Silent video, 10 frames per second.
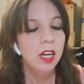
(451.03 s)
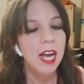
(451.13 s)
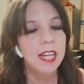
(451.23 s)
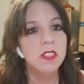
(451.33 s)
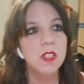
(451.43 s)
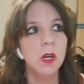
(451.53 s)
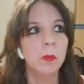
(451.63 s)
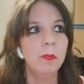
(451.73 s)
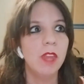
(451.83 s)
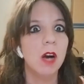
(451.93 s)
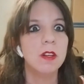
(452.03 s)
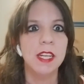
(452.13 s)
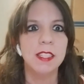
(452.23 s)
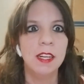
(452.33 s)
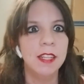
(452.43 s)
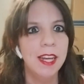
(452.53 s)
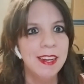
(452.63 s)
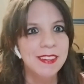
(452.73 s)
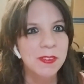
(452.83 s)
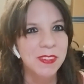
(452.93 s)
And so I was like, 10
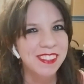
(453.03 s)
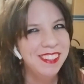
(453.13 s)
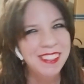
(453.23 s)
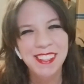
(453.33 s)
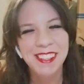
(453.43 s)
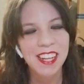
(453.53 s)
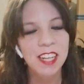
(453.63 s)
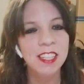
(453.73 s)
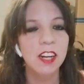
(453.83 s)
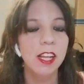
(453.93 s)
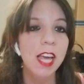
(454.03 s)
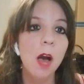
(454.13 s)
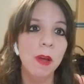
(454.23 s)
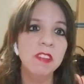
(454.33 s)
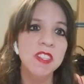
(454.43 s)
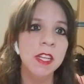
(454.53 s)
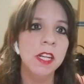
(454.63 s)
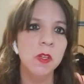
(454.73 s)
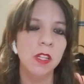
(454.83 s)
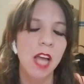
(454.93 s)
days? What? And they're like, yeah, we have to send it
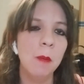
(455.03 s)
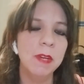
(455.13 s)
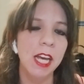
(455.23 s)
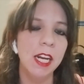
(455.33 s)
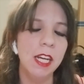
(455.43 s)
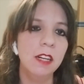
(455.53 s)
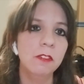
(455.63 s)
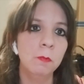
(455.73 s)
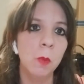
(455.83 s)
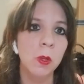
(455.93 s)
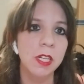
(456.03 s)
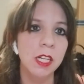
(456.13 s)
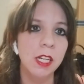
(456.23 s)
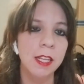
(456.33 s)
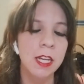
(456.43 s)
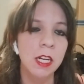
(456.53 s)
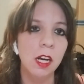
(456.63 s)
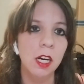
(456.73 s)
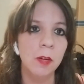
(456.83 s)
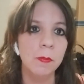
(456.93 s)
to the lab to get it molded and
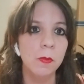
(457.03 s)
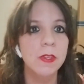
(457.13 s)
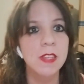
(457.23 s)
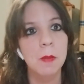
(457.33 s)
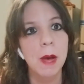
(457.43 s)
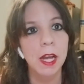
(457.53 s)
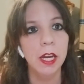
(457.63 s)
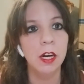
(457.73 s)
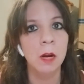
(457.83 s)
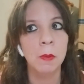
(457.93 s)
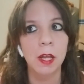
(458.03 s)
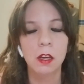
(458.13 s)
then send it back here. And I'm like,